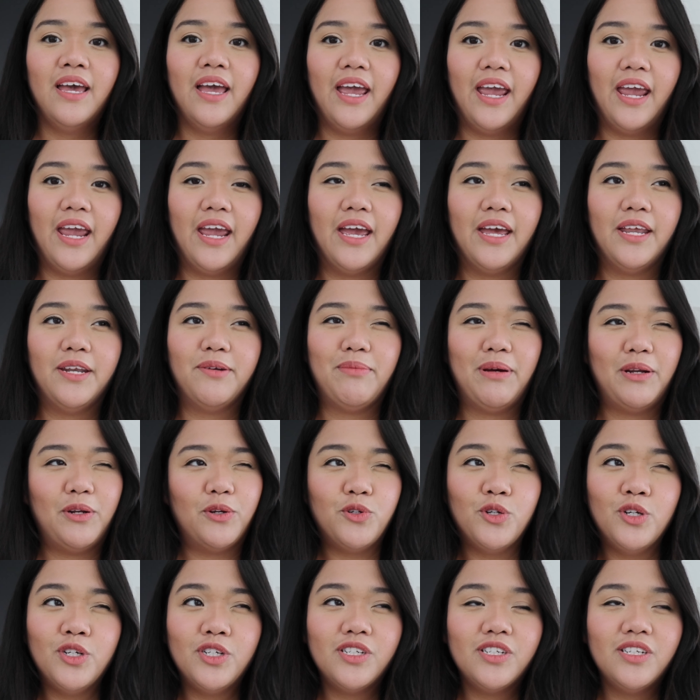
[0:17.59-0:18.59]
and my
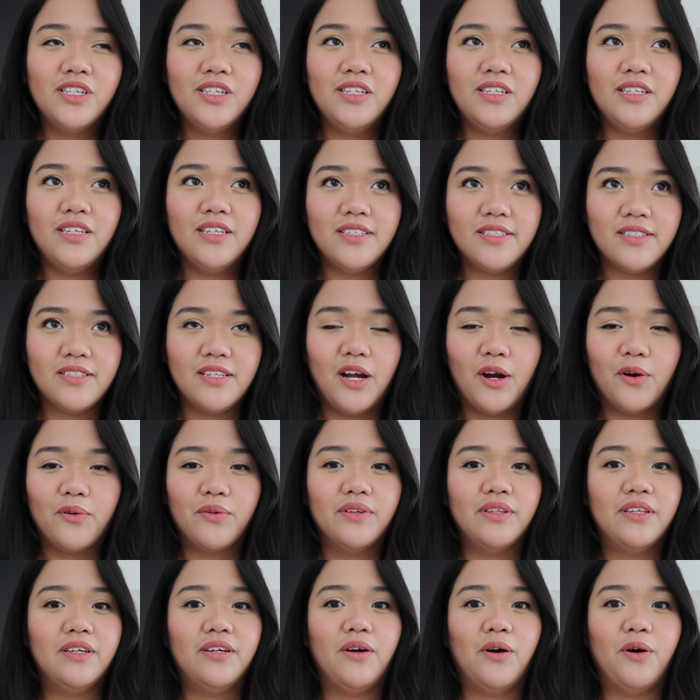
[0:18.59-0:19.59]
nutrition is not
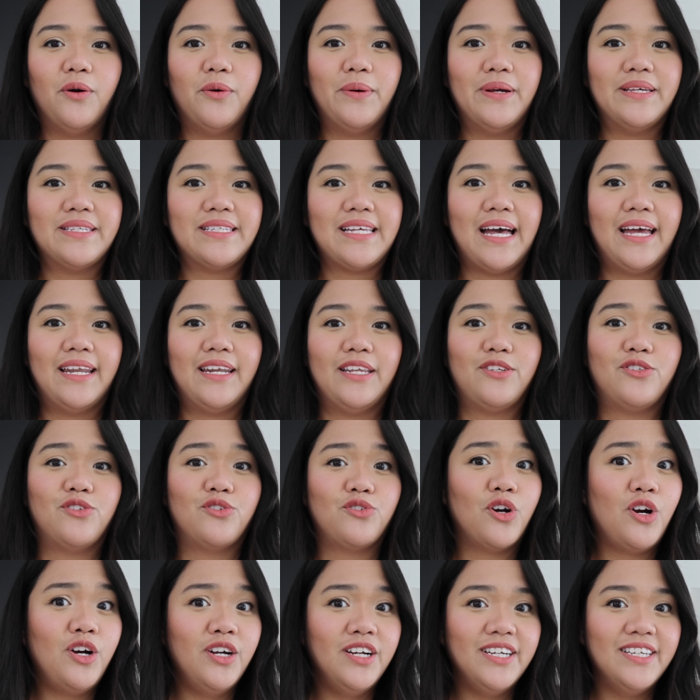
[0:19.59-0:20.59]
really always at its
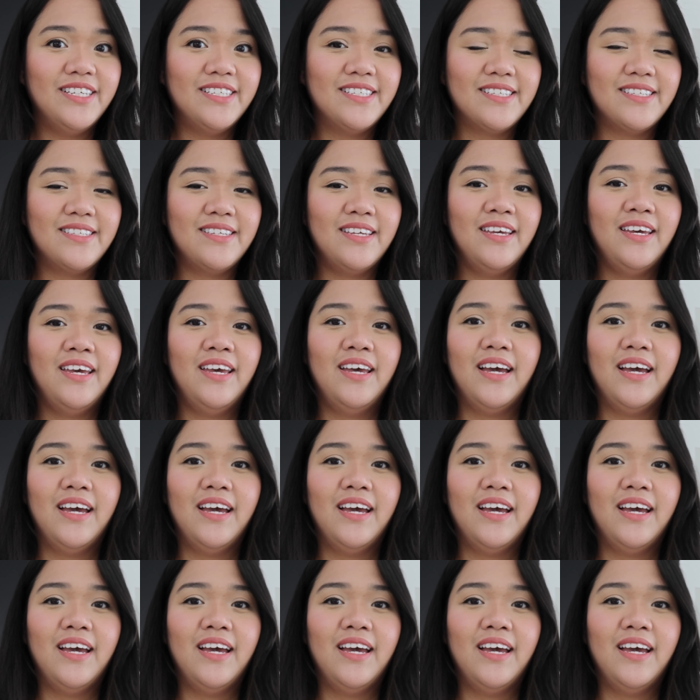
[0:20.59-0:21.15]
strongest.